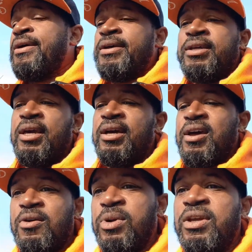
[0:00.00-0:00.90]
yeah,
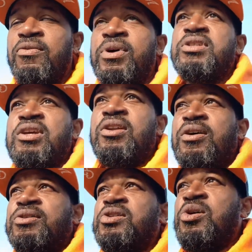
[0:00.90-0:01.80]
I don't even want to tell you the
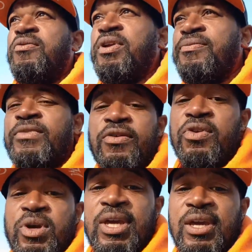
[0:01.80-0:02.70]
whole story. If
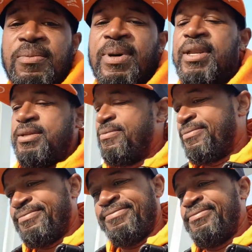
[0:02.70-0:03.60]
you ain't hear about it,
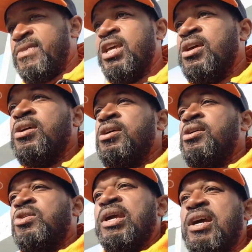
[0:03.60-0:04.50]

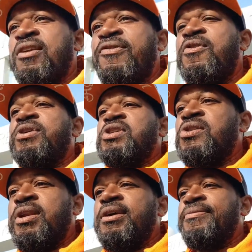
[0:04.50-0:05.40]
you ain't got to focus
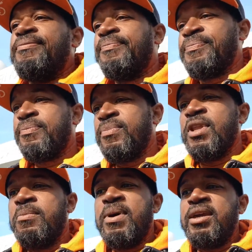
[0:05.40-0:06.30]
on it.
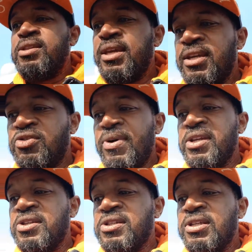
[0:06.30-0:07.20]
Main thing is
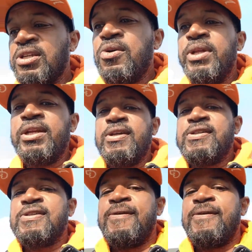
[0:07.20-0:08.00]
righteousness, holiness.